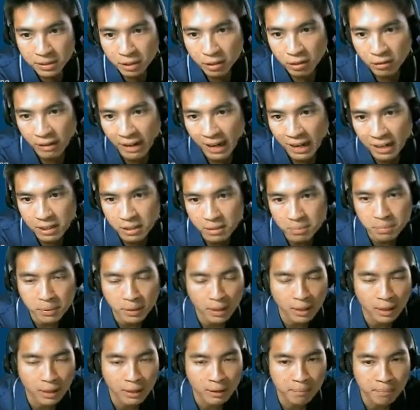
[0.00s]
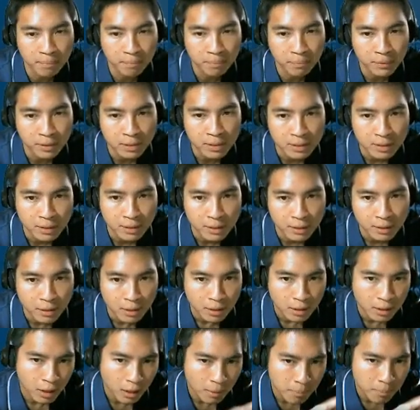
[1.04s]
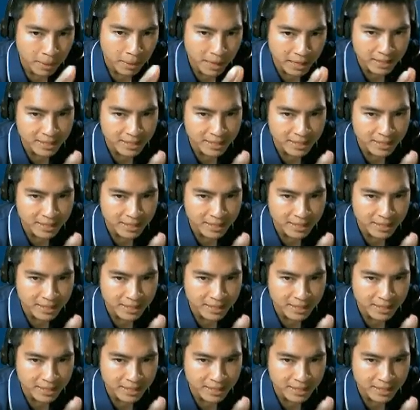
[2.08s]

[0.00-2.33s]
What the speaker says: grasp complex